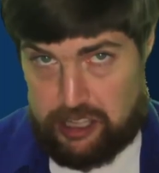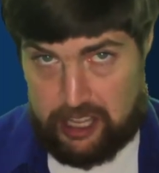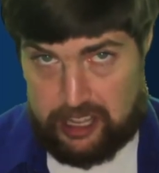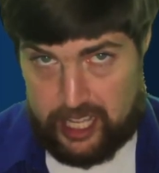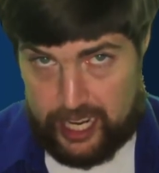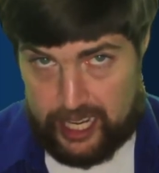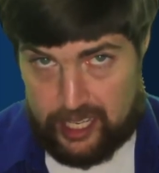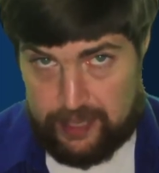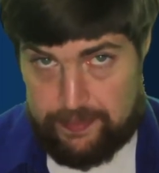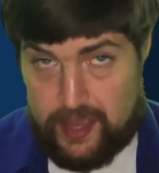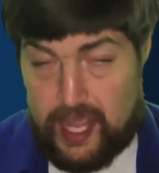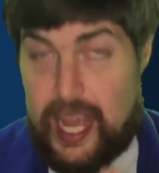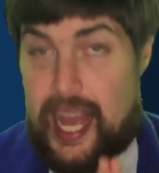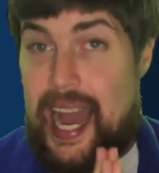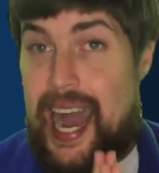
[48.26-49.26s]
the thing
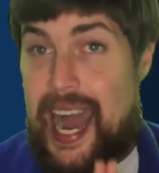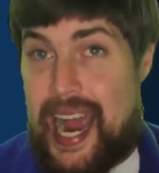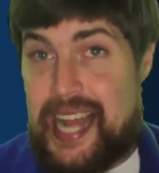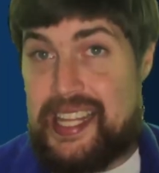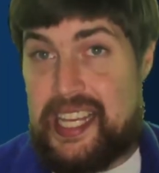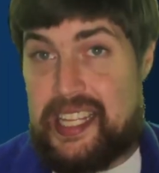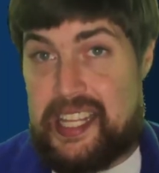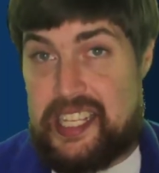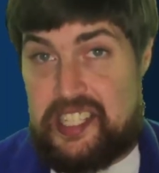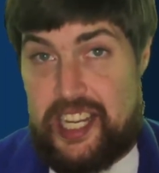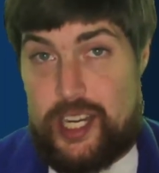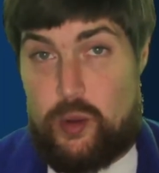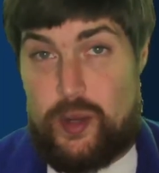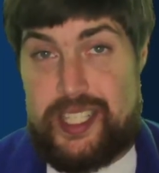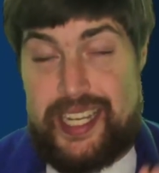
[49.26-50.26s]
I think this
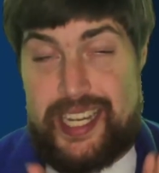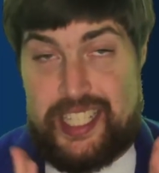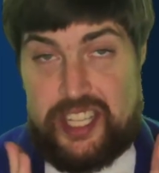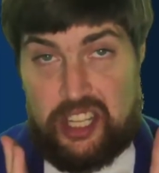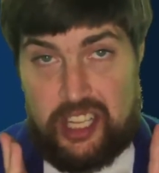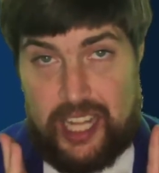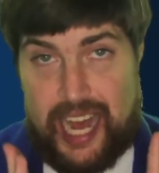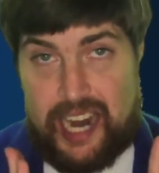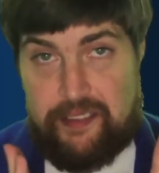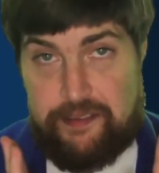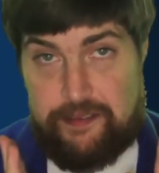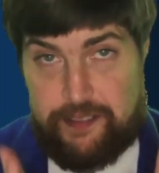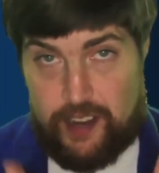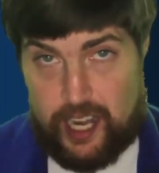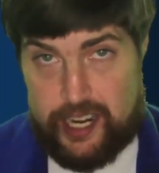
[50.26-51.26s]
sequence is a lot of
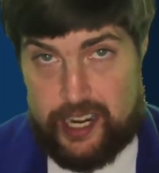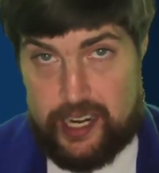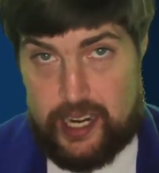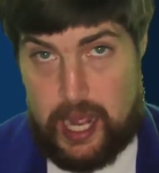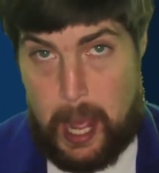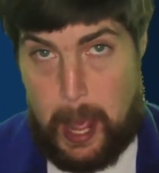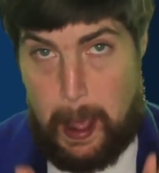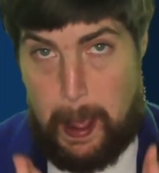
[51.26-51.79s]
fun